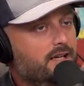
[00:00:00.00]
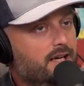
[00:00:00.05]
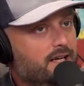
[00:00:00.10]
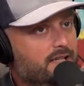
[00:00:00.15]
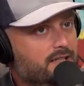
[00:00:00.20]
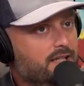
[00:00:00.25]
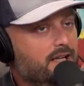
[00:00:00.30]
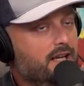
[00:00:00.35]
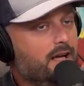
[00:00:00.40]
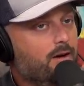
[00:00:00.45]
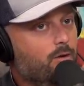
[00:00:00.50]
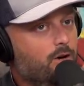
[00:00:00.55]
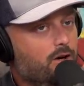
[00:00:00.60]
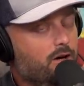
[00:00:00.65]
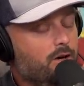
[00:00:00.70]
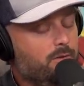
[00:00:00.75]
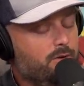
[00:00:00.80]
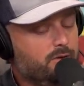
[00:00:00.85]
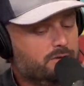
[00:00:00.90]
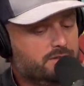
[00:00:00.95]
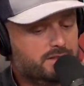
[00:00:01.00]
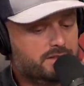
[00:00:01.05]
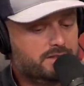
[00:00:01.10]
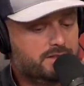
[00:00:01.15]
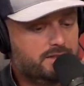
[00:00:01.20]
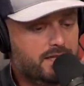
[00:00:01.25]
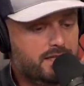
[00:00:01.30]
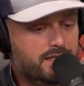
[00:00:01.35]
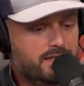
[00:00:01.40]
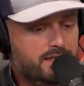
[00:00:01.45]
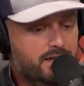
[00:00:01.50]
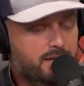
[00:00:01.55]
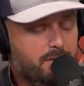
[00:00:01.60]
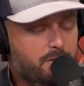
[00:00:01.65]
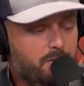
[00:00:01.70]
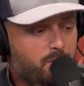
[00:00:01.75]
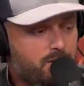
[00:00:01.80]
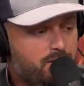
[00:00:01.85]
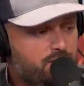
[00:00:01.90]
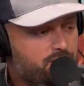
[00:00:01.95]
And then I woke up and it was a snake. And I
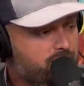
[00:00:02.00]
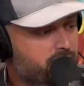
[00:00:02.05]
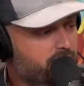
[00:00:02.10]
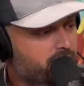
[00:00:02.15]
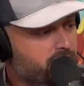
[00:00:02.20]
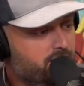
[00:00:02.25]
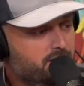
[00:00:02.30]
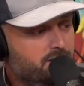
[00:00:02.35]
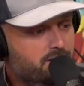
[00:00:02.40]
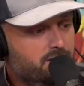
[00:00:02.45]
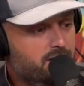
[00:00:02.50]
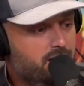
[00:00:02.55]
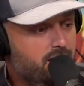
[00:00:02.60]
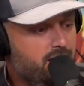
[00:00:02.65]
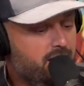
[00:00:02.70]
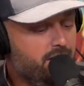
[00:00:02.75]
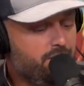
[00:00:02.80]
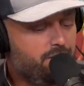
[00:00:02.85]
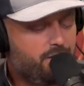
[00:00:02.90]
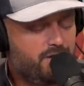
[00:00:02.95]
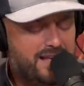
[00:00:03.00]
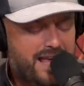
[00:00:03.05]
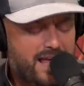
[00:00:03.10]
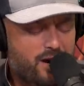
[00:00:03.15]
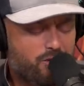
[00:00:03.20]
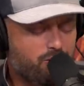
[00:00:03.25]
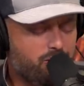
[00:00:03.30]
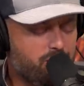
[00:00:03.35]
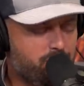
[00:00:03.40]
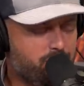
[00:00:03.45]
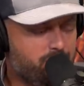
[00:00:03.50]
mean, we used to, it's funny, I don't really